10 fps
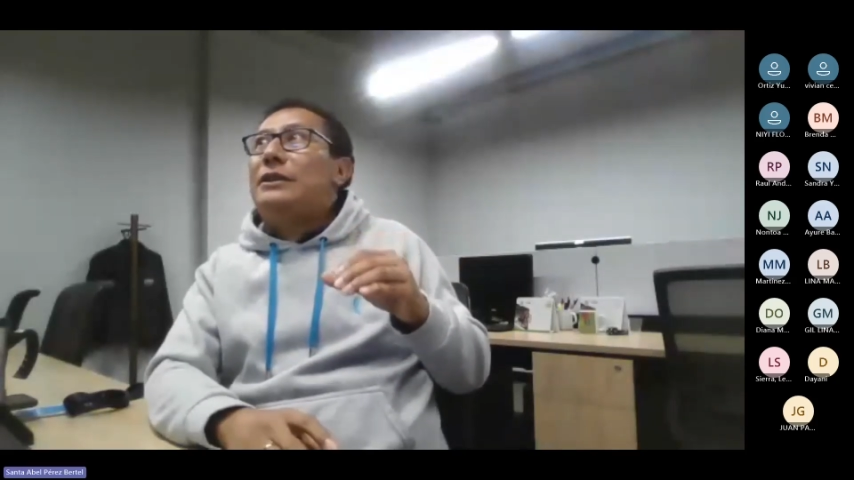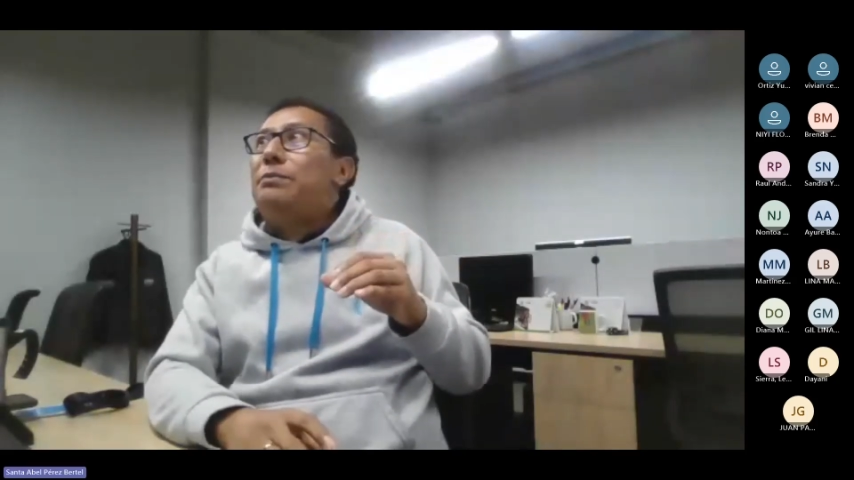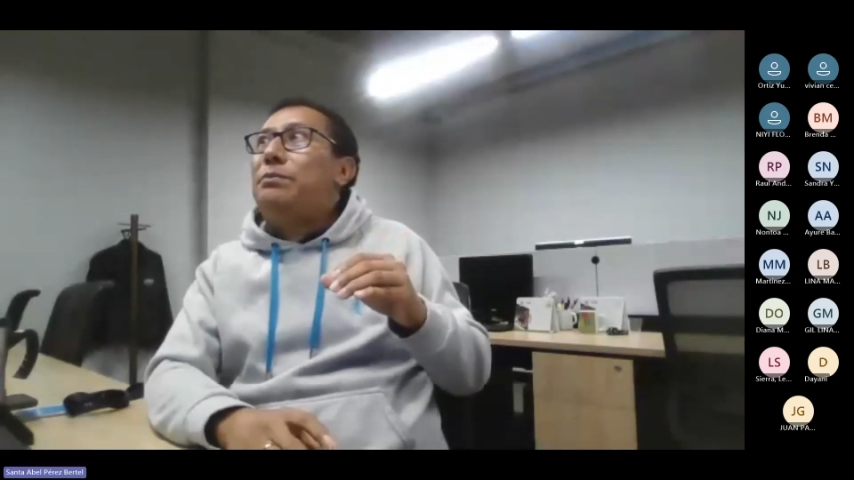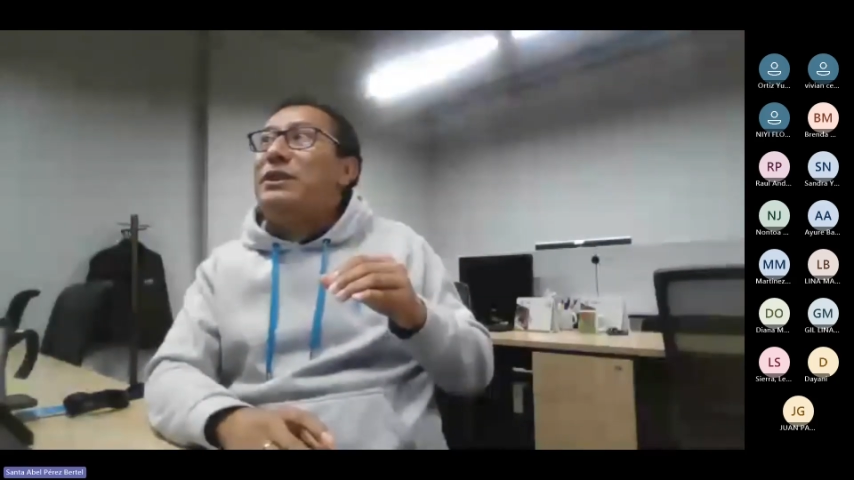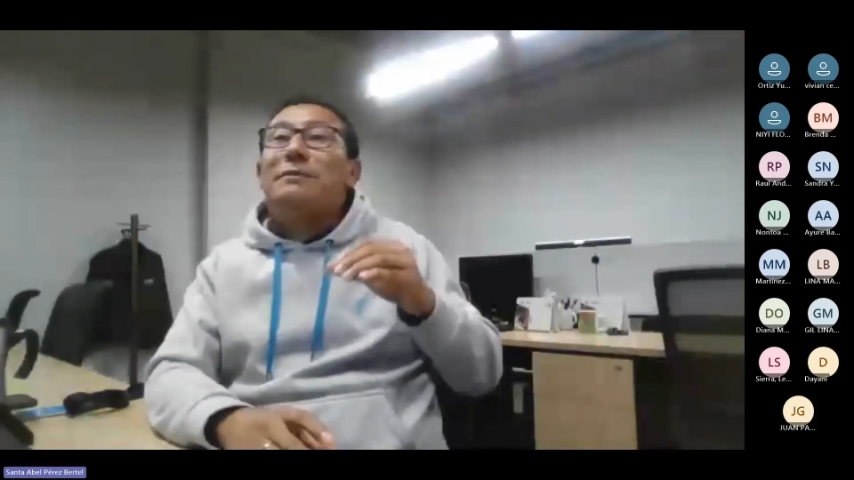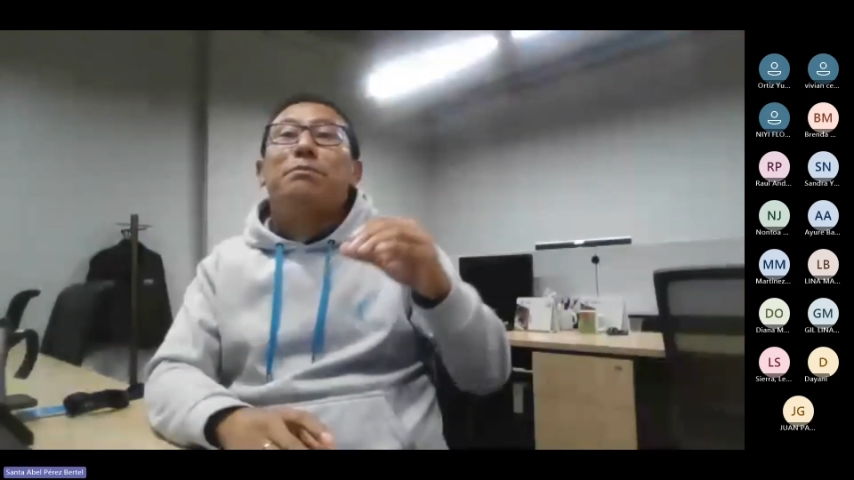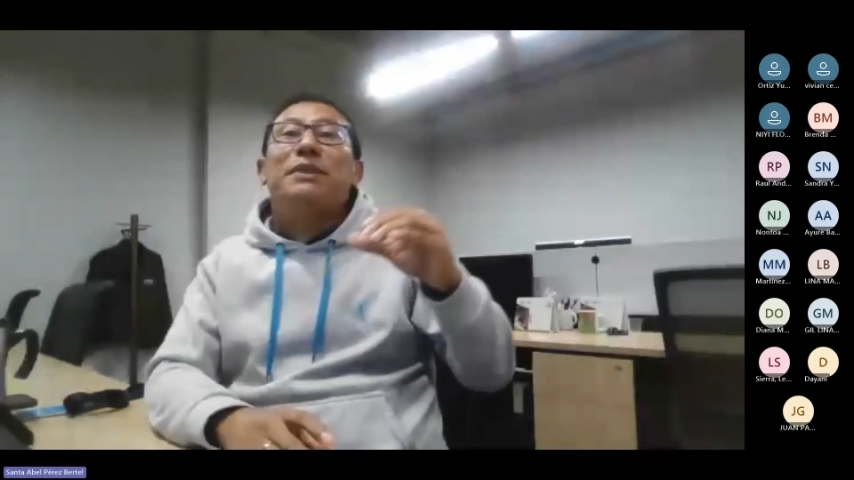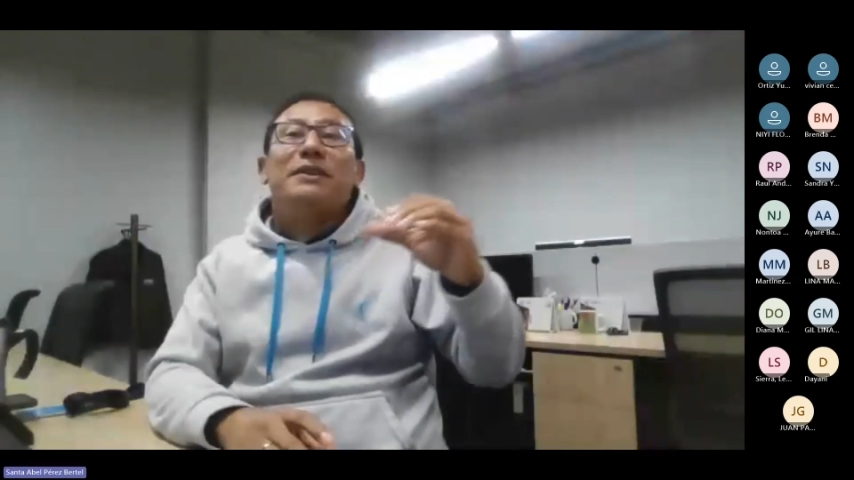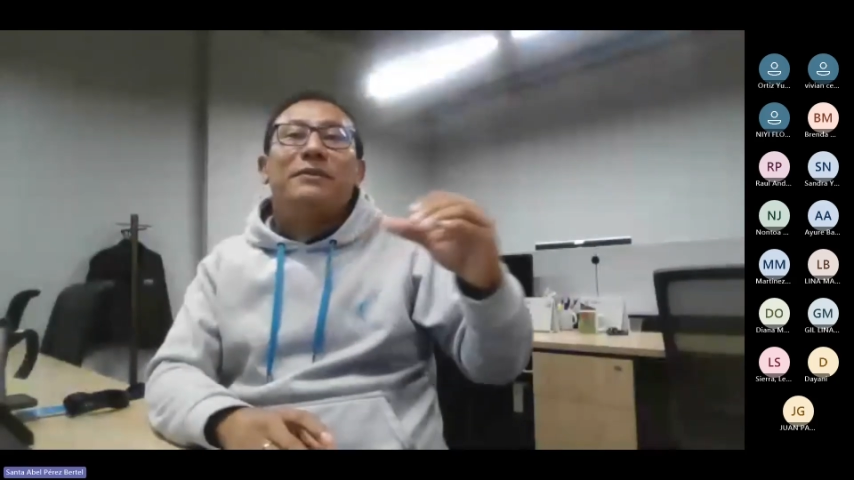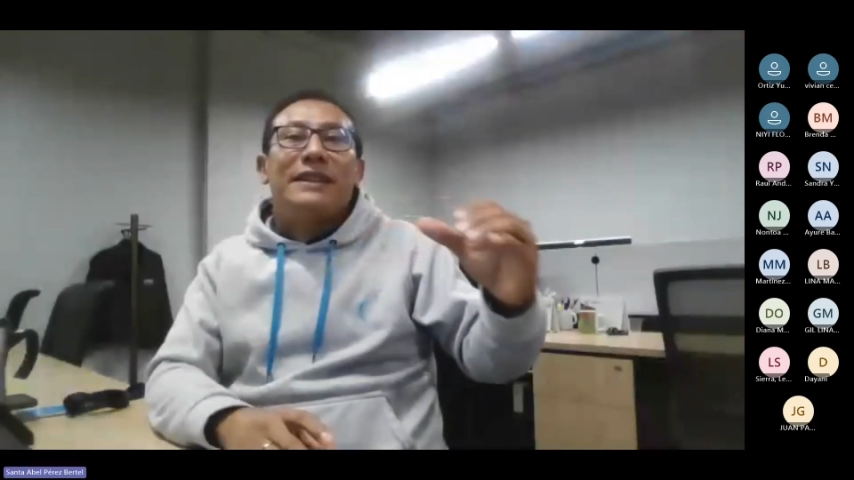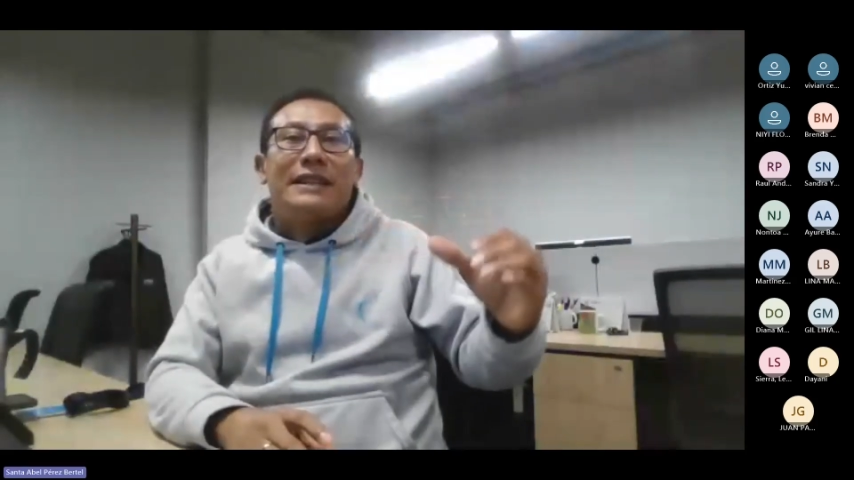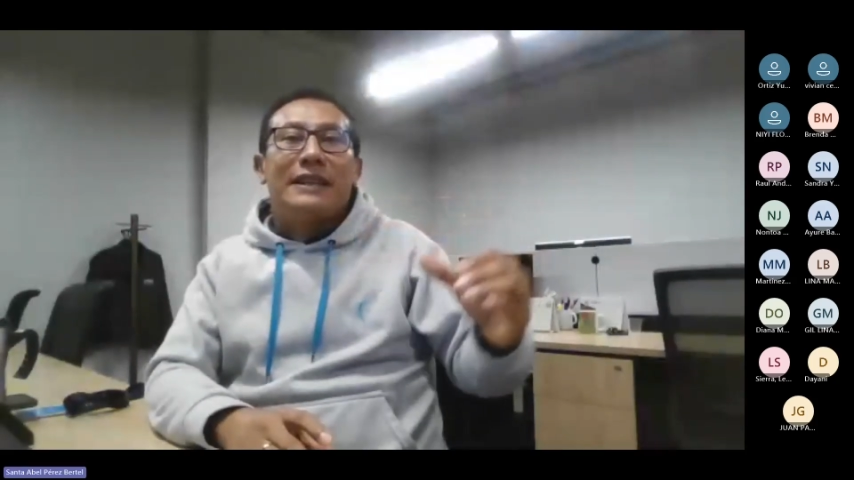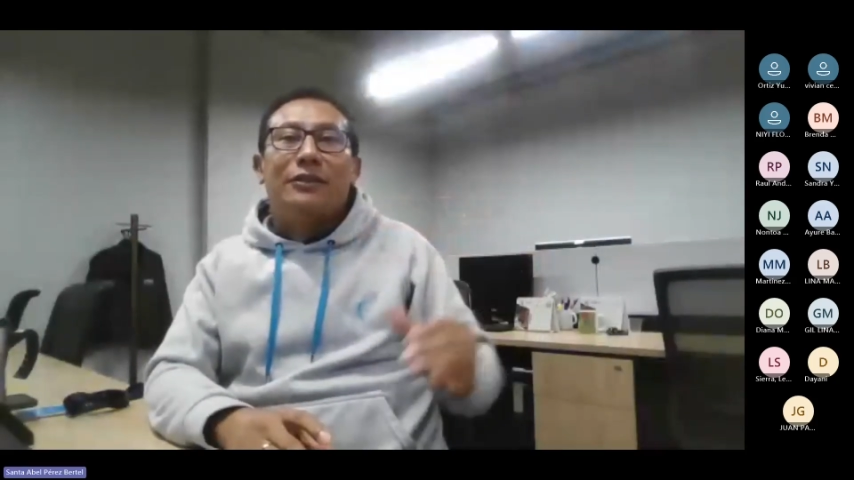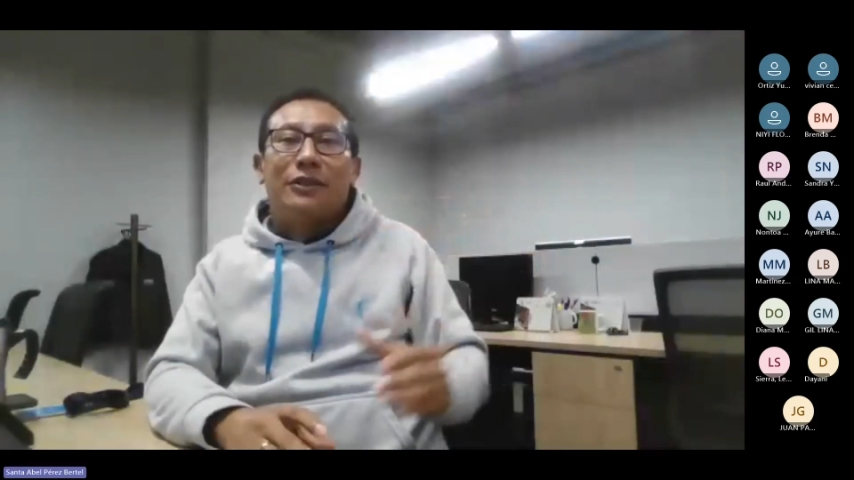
the present perfect.